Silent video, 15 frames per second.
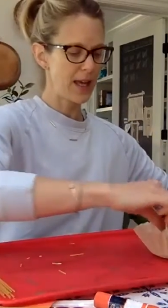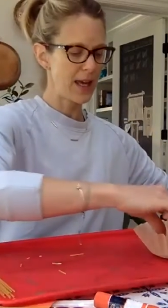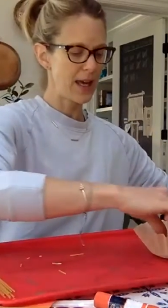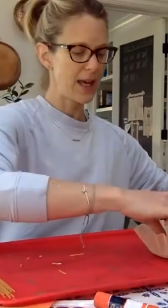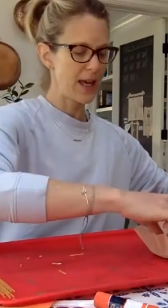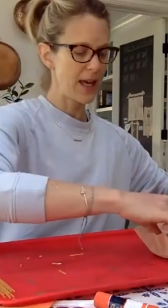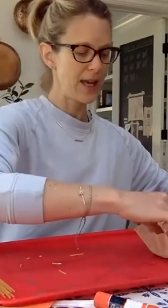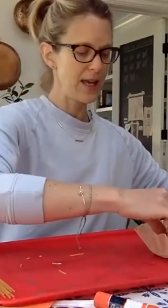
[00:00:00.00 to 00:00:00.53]

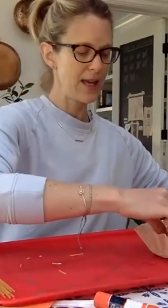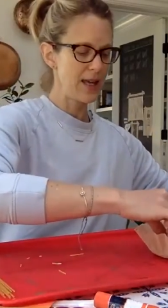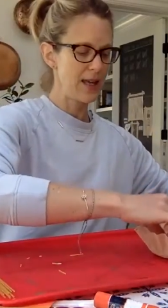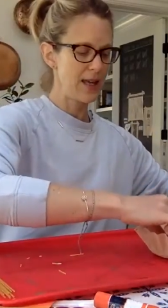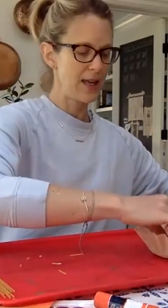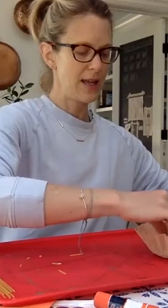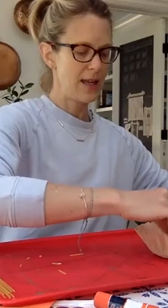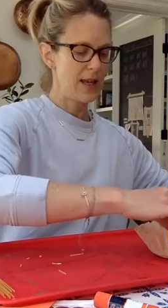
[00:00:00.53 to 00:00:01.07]
Okay,
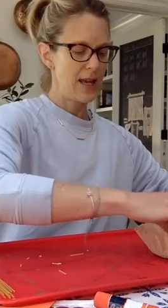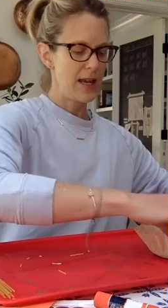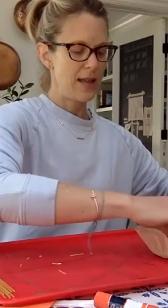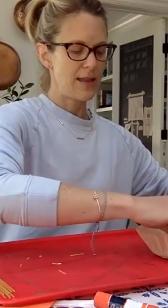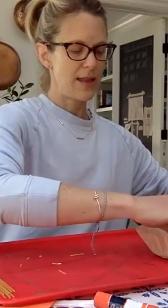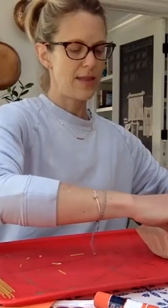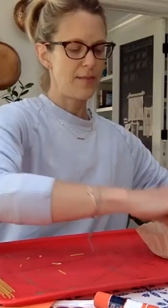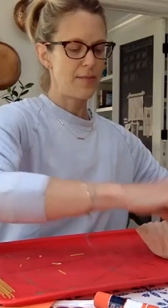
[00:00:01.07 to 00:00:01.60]

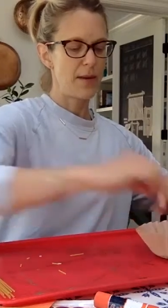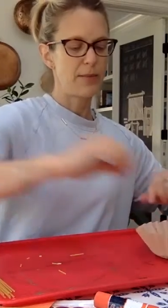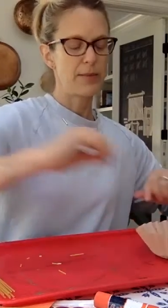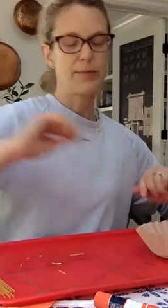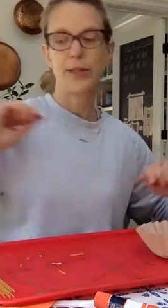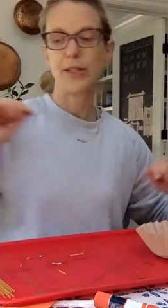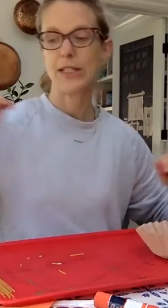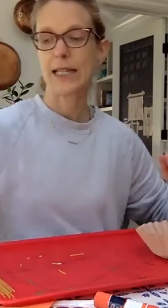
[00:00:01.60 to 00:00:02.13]
that the mama
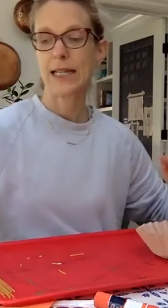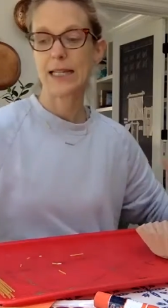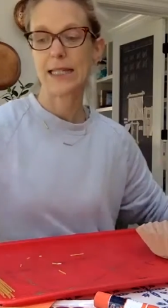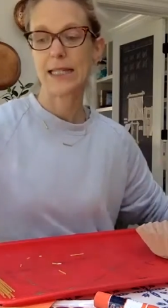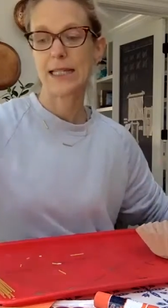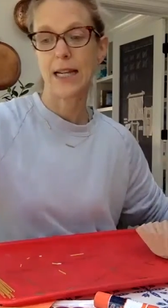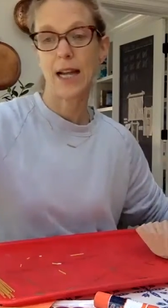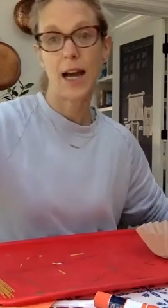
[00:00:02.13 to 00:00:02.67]
bird's gonna
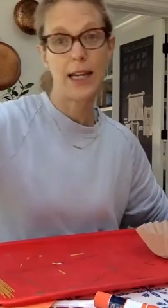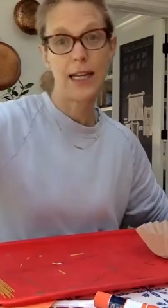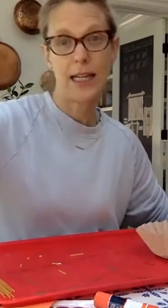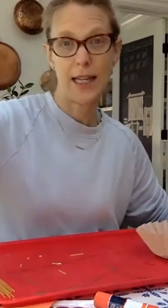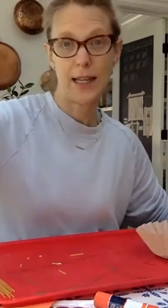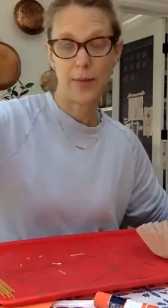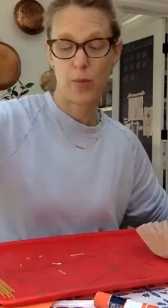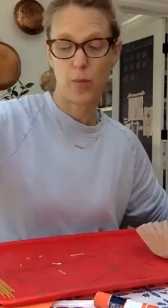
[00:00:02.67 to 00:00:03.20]
sit on and
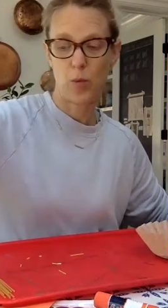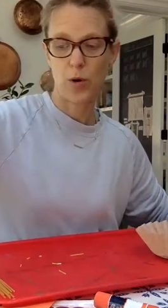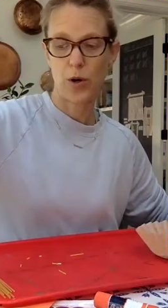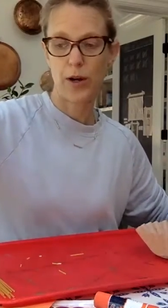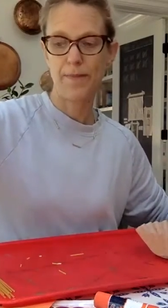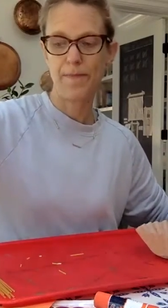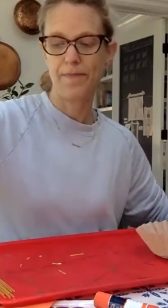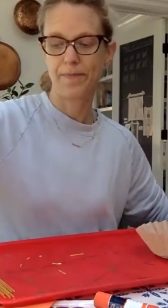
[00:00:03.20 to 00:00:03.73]
keep
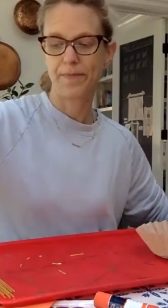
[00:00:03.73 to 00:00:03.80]
warm.